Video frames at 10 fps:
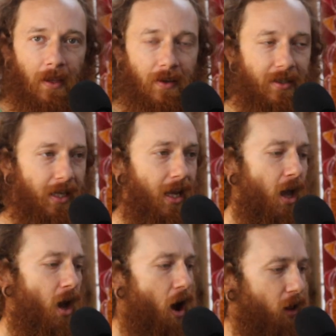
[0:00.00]
You see,
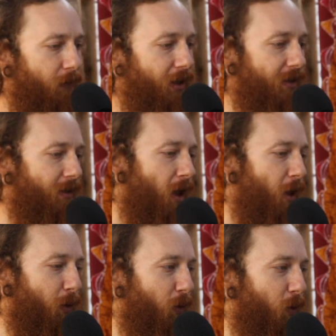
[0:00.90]
all of us
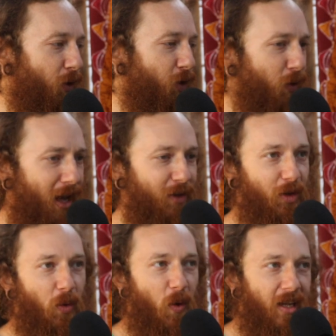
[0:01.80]
through
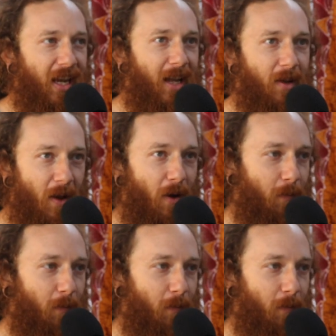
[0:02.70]
2020 and